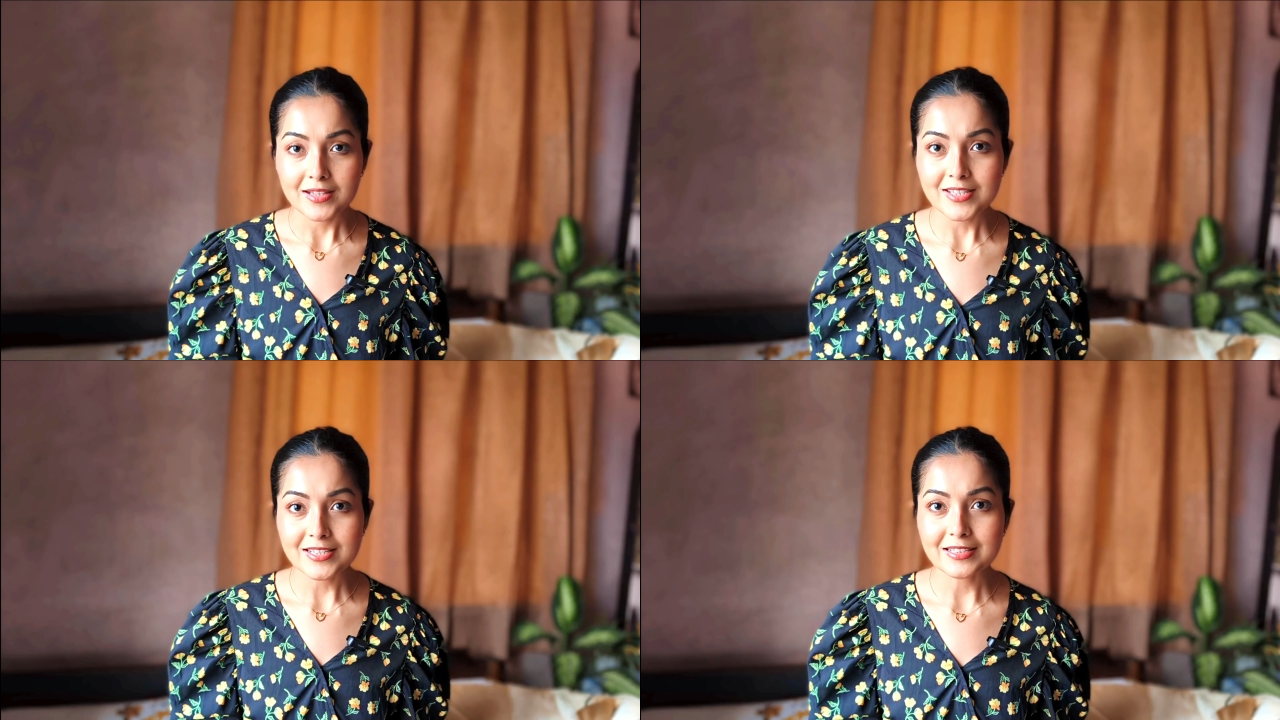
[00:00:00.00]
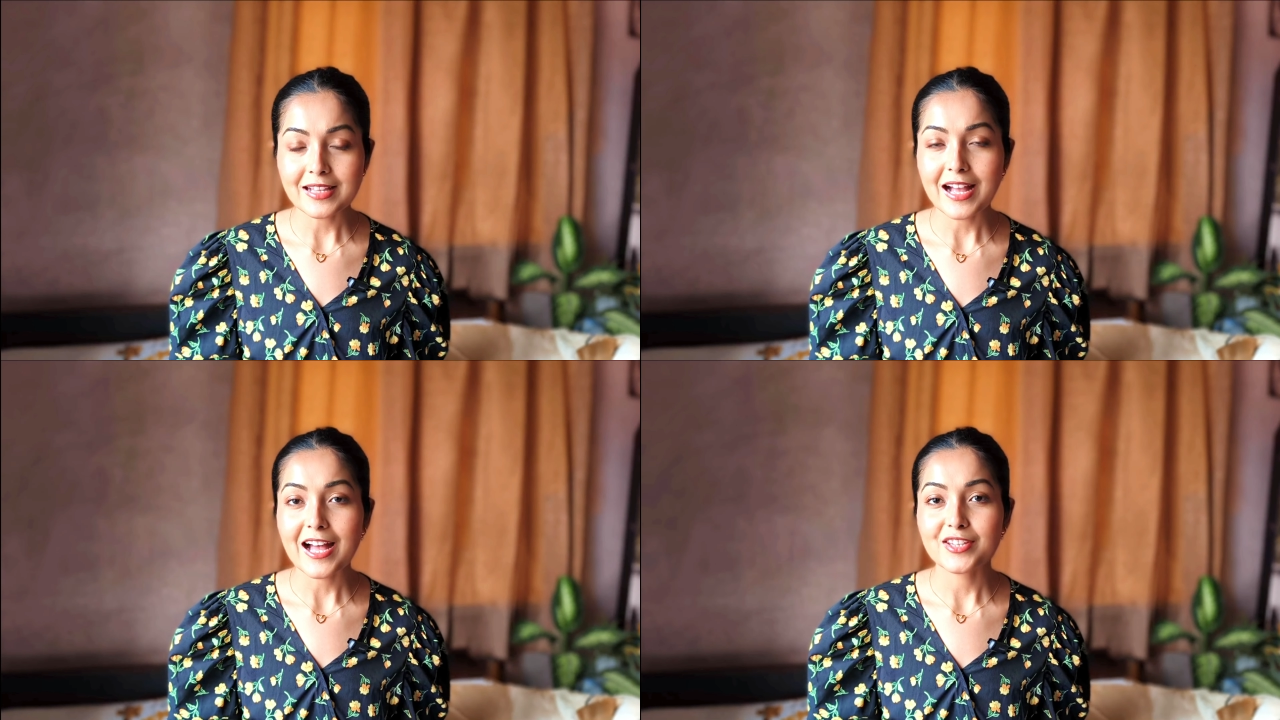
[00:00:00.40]
until
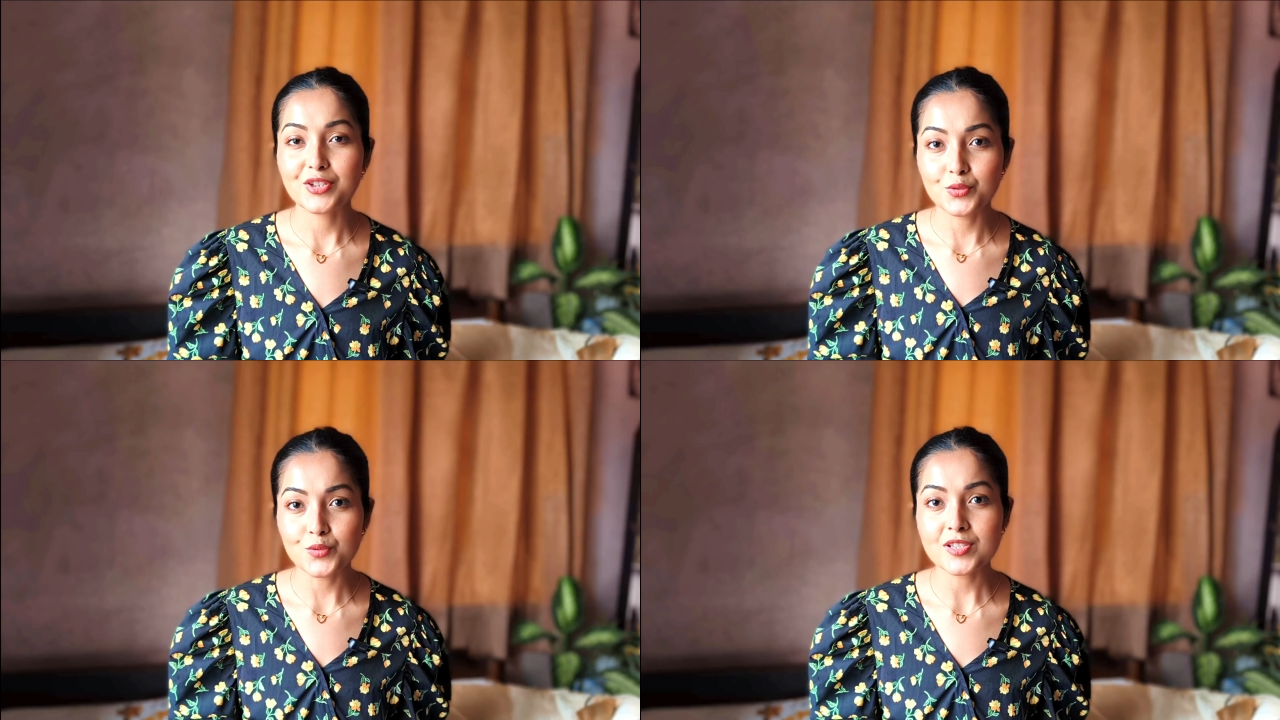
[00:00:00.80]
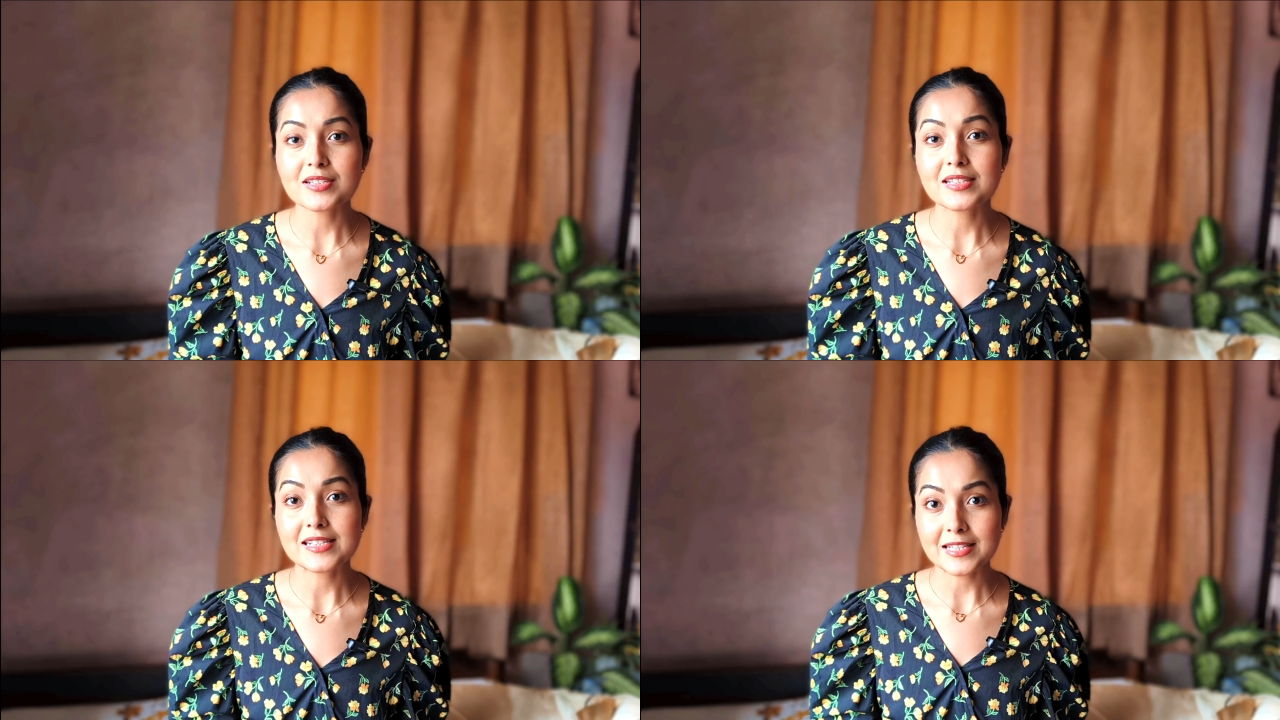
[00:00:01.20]
I used
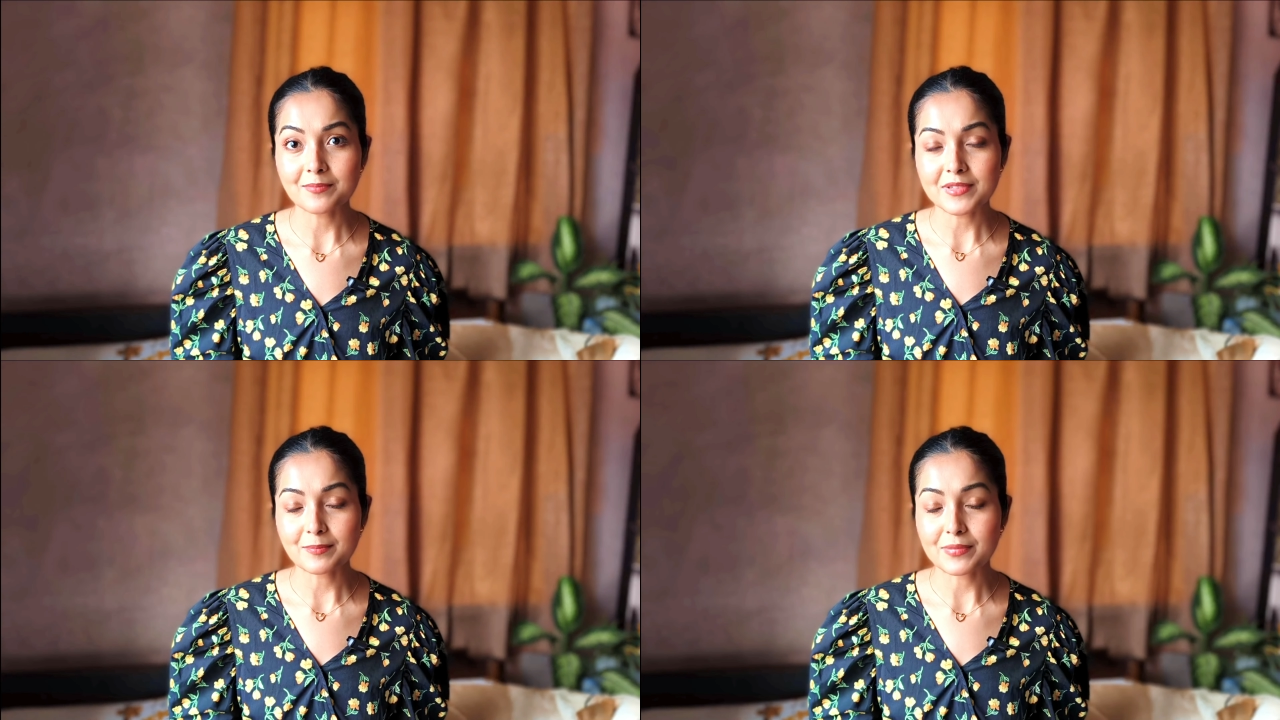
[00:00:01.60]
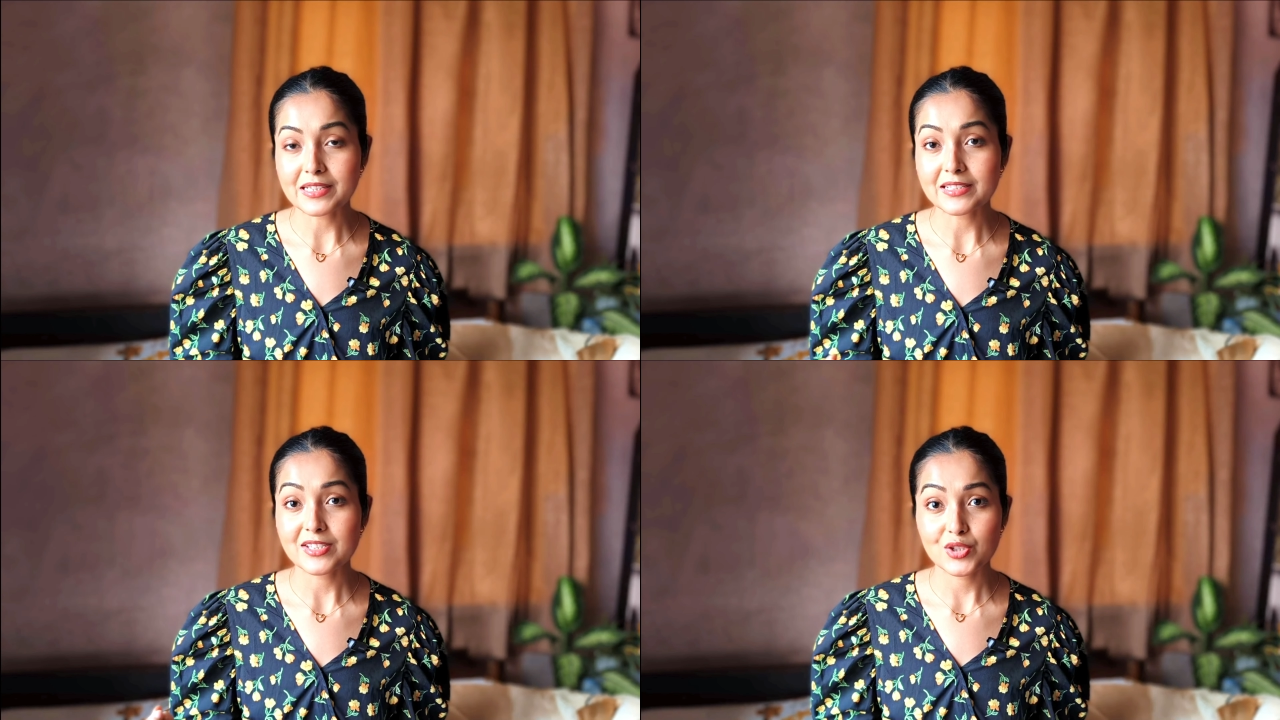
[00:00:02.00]
the same
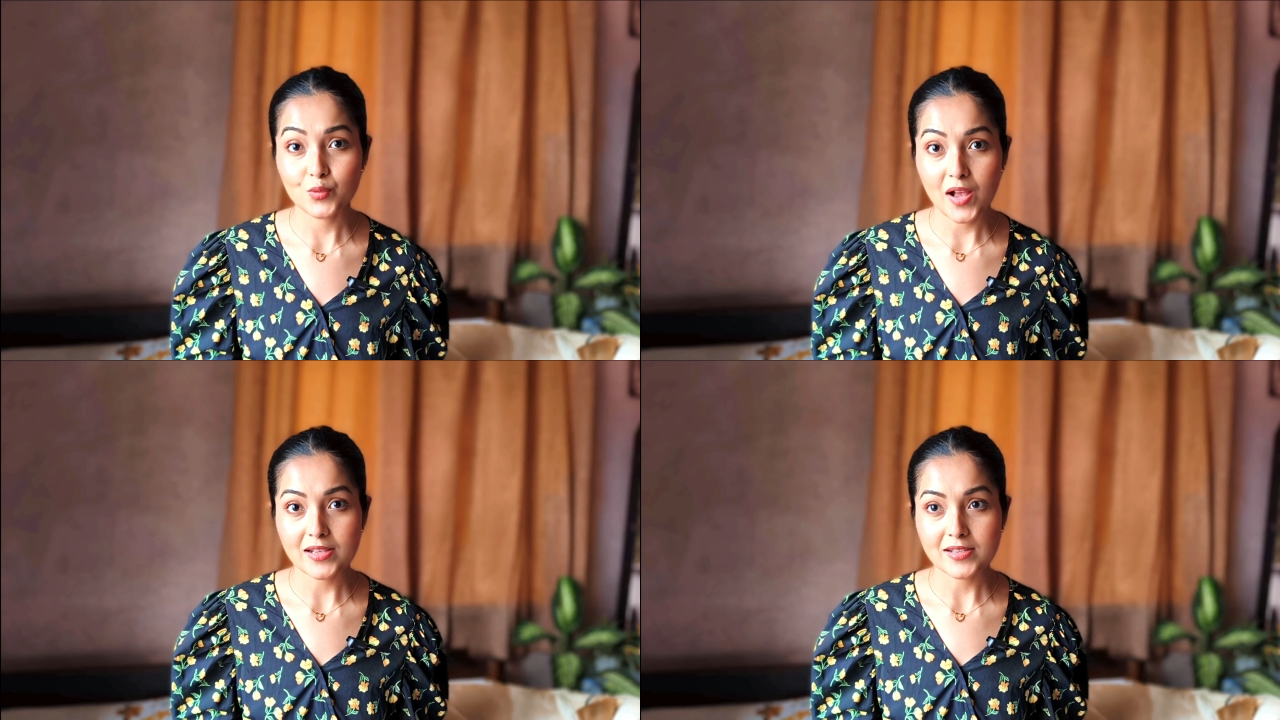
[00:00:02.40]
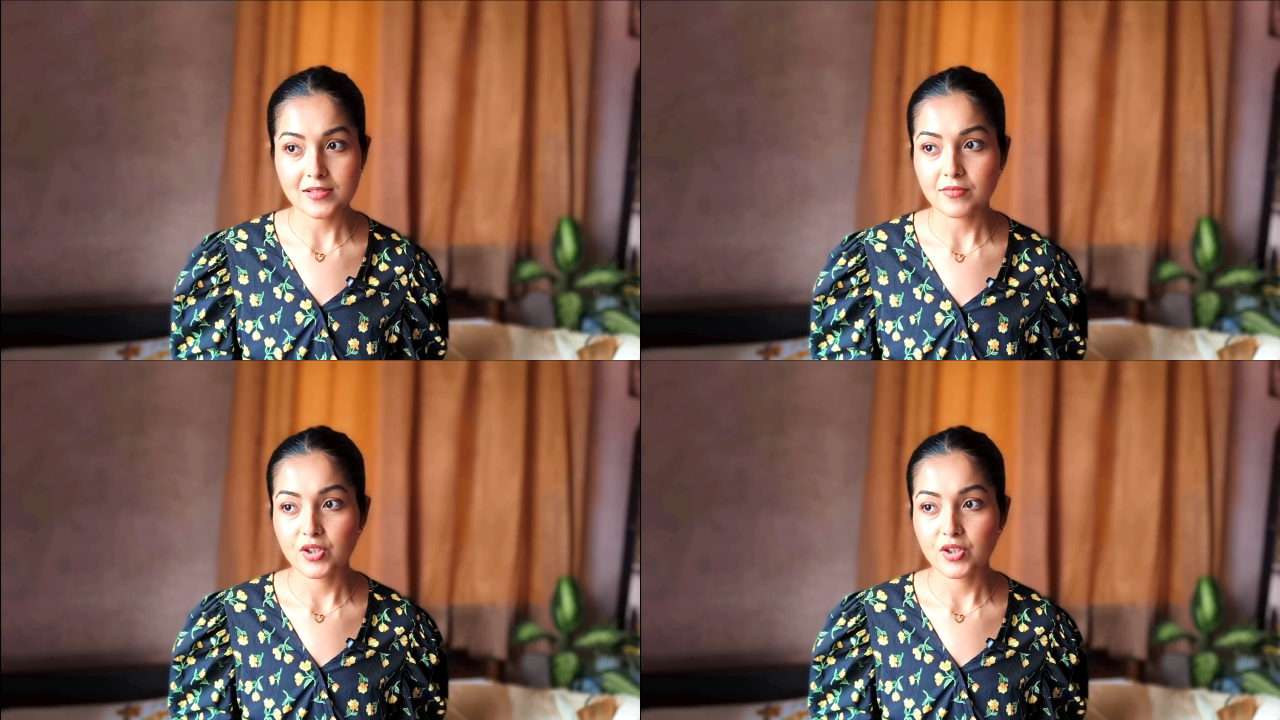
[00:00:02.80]
template twice,